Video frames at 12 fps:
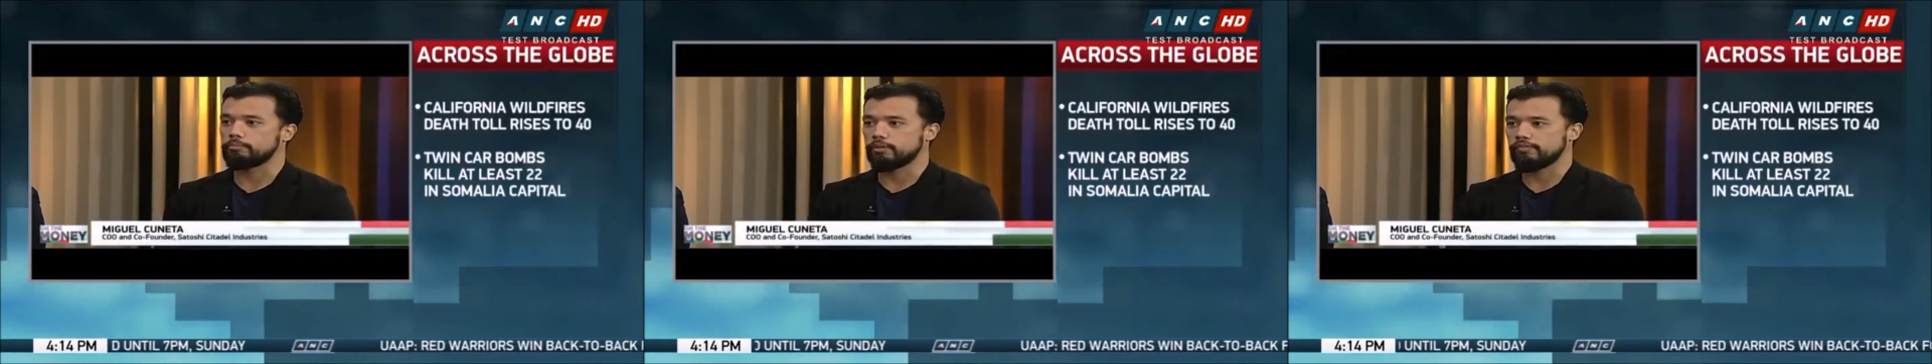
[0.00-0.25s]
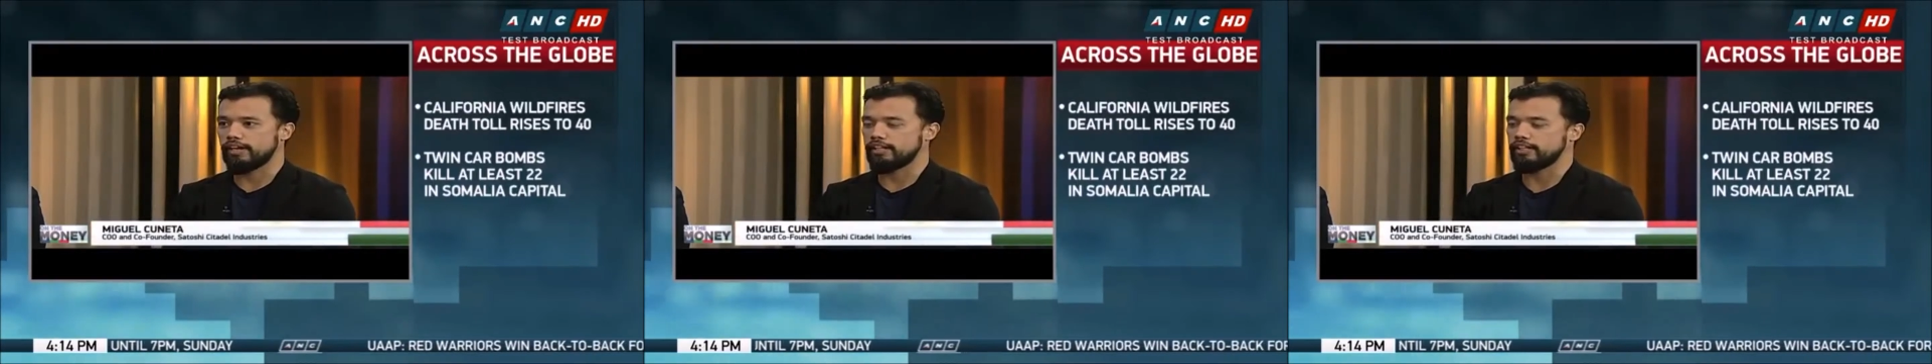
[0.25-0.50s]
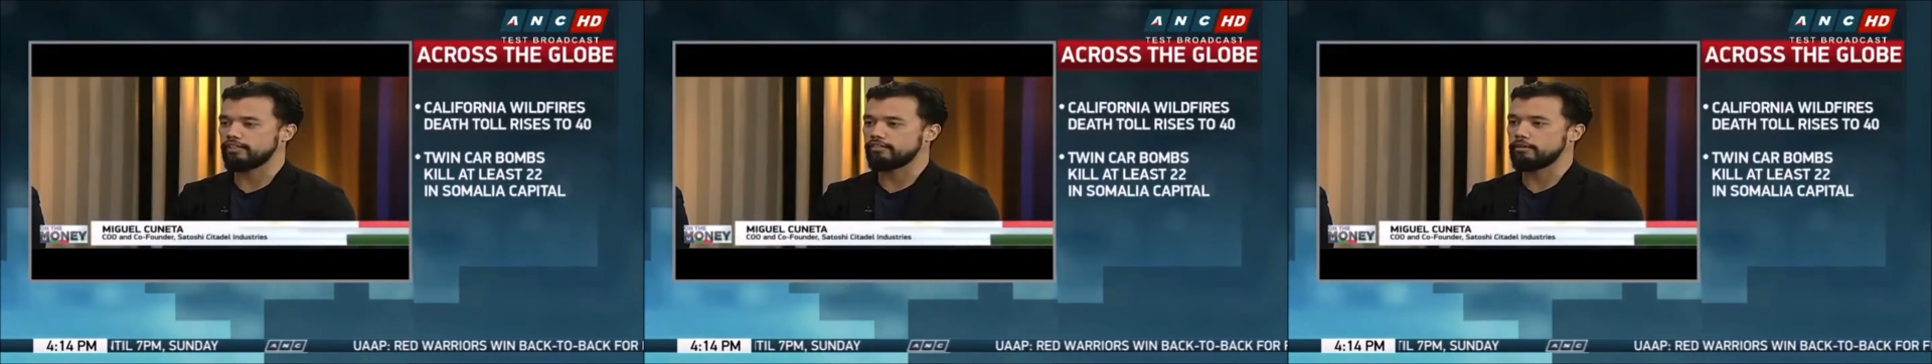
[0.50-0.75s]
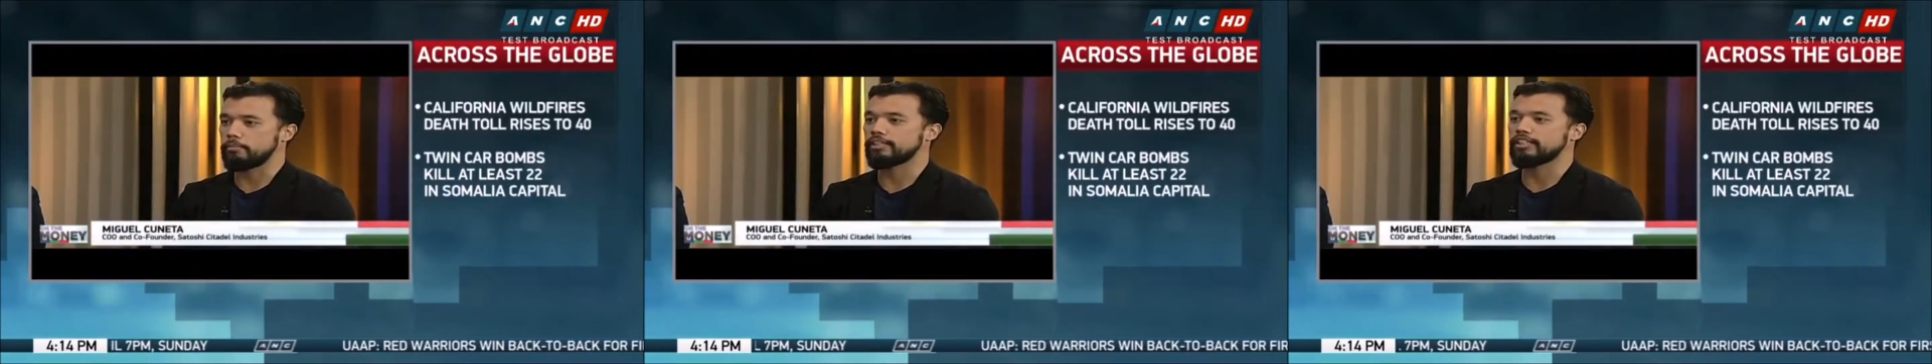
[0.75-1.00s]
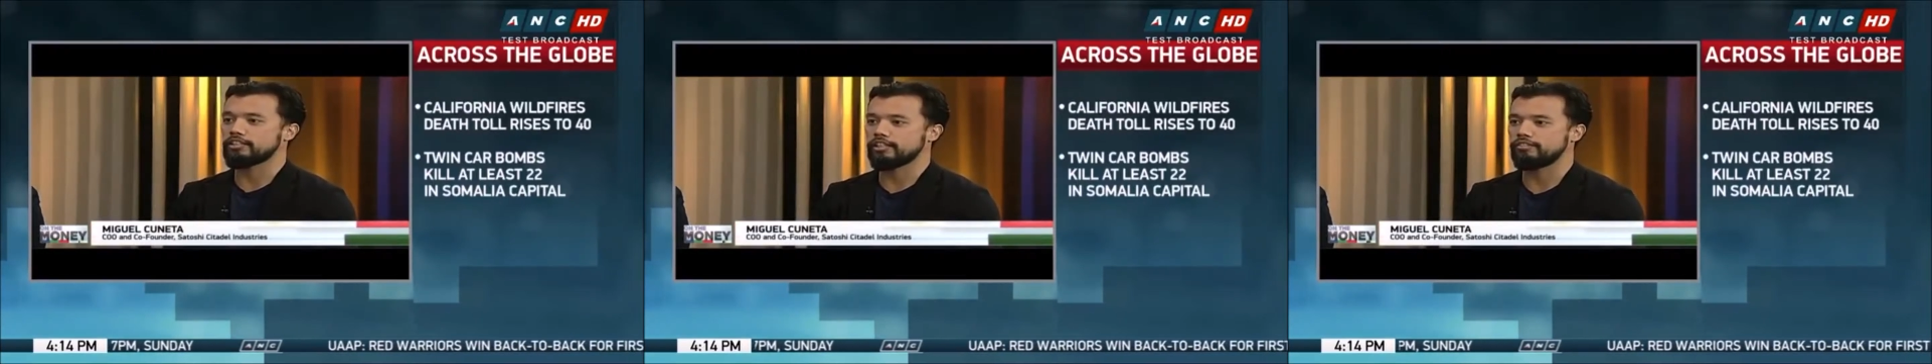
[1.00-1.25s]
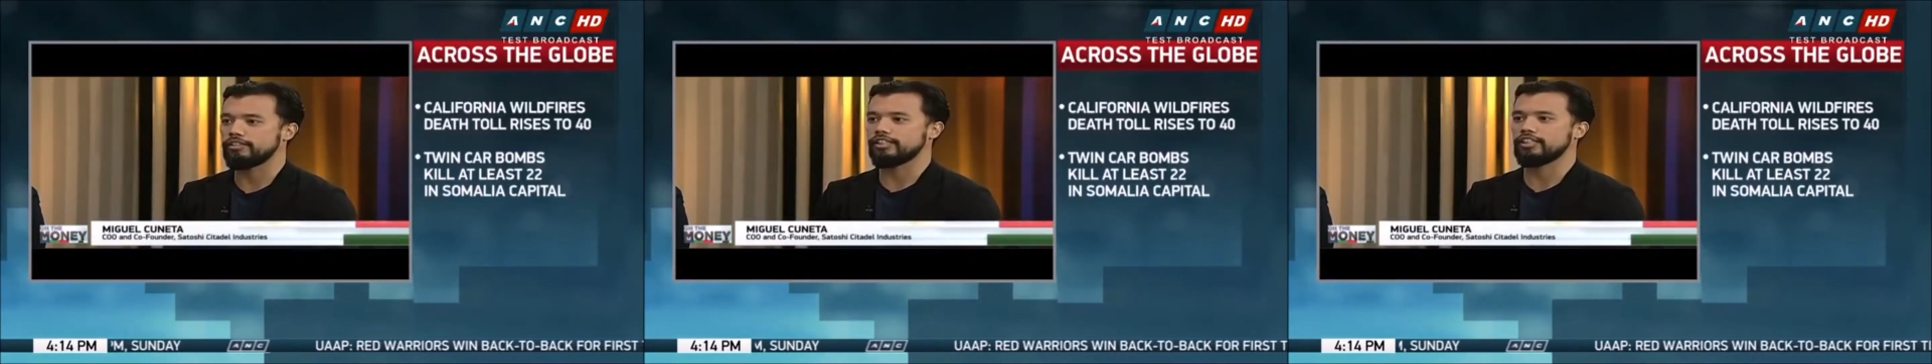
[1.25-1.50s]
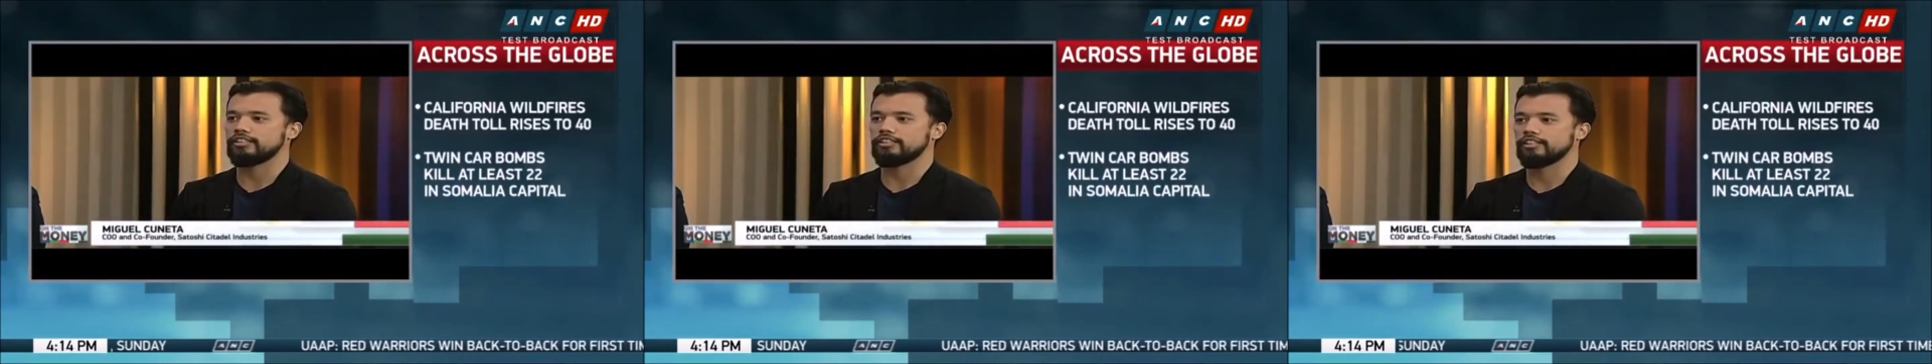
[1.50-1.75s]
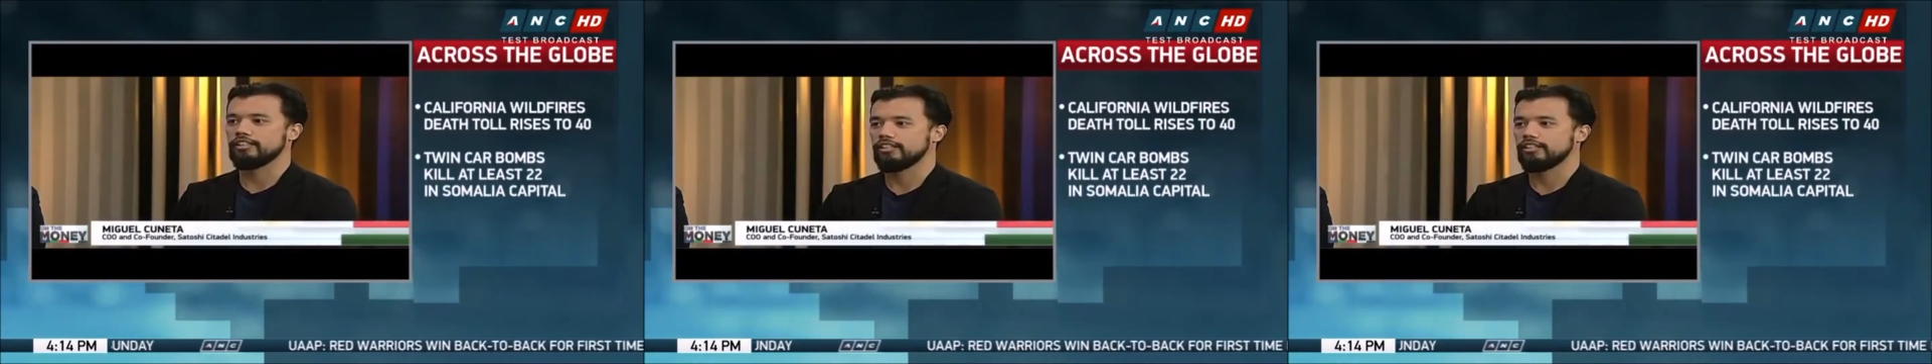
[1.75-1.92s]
providing remittance services